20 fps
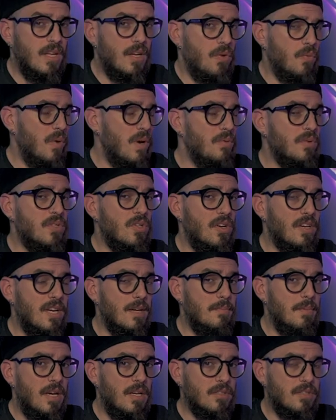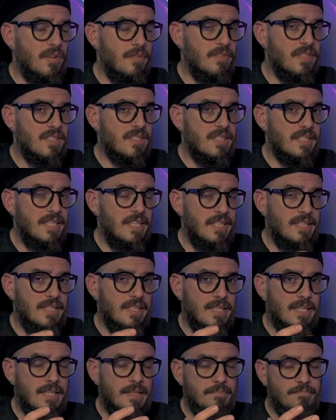When we talk about obviously
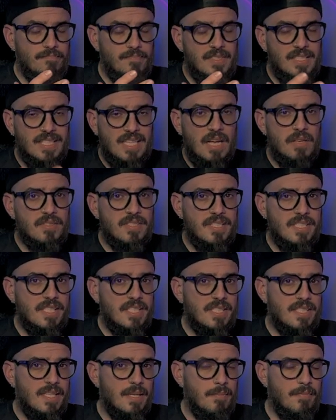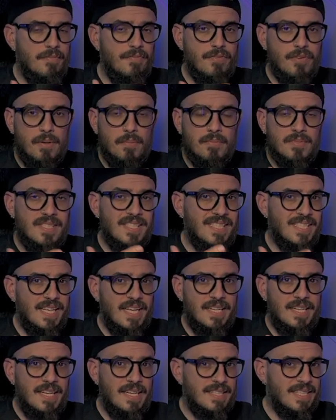the sound system from
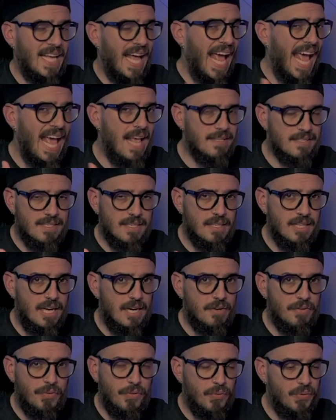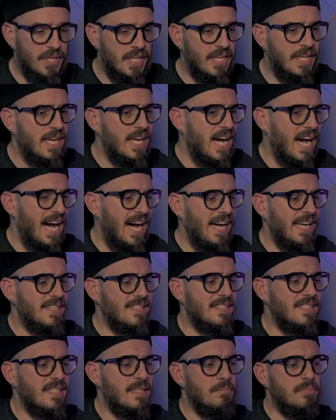Sena, the SLR3, I
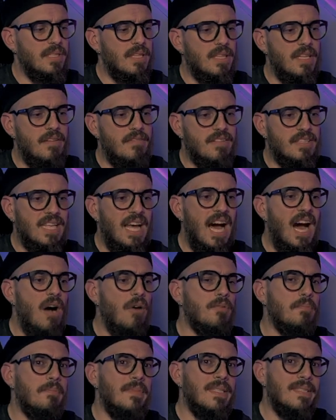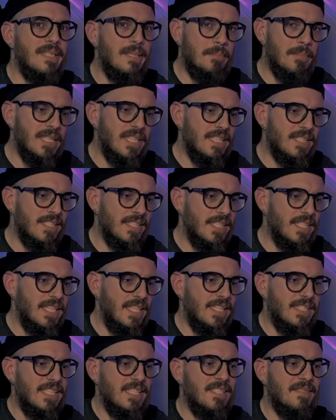simply love it how minimalist it
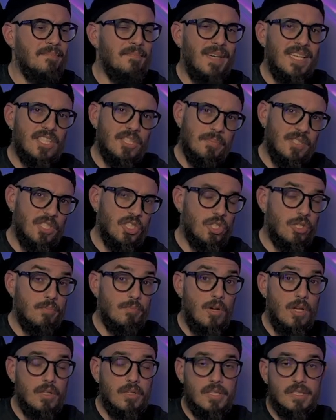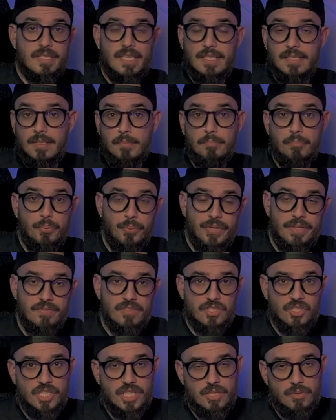is. It's much smaller than the
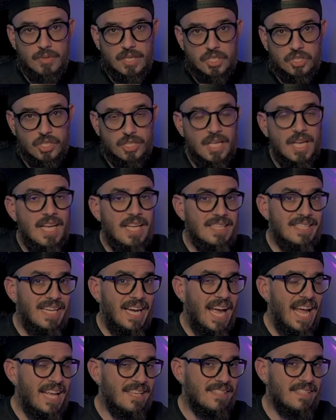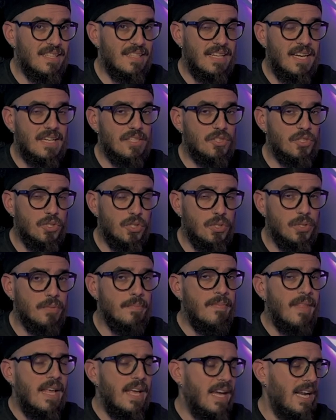previous generation, the SLR2,
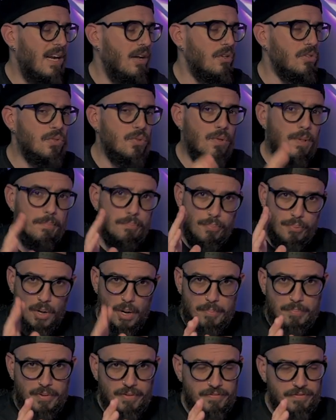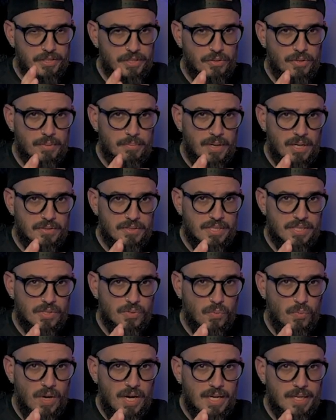and I'll do a proper video about this
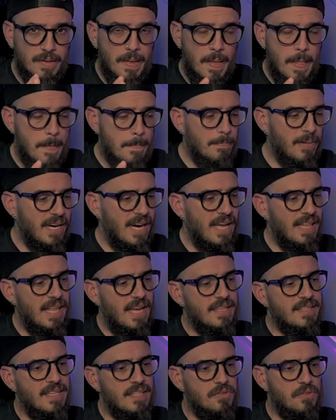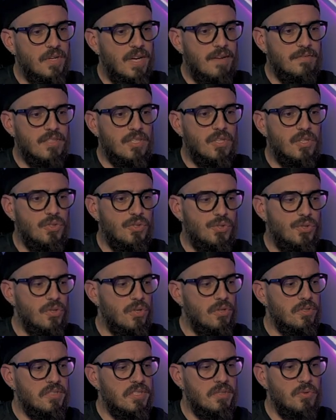one, but I like that you have the
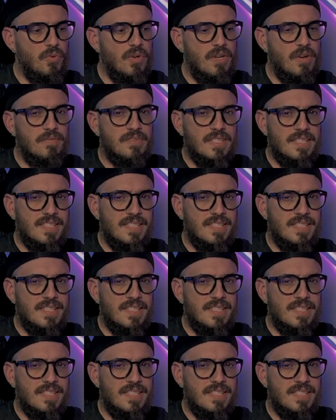controls in one of the